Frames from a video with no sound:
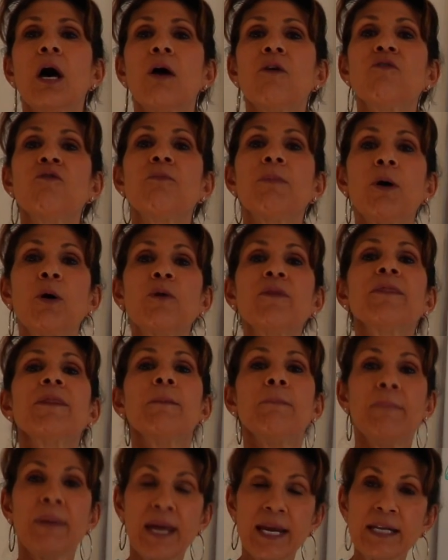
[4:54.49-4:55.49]
of both
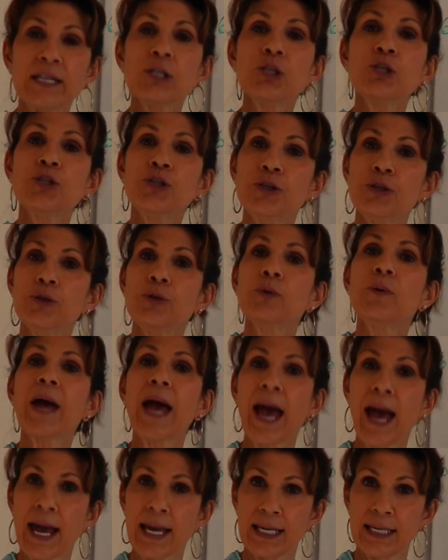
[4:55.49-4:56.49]
the beta 2
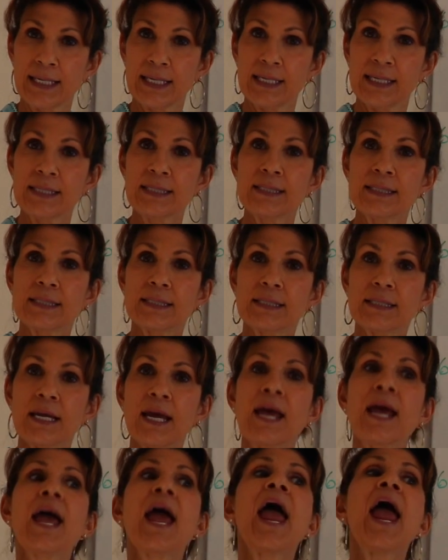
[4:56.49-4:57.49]
agonist
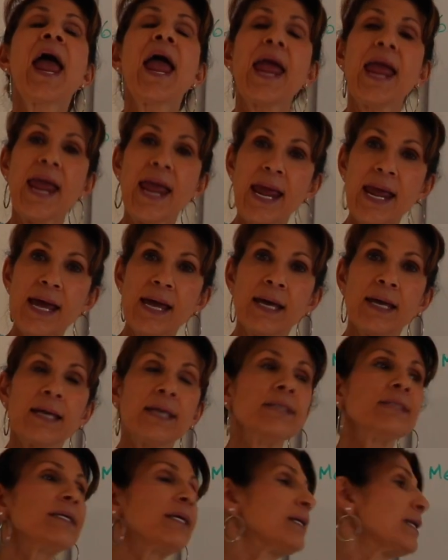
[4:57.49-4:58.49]
and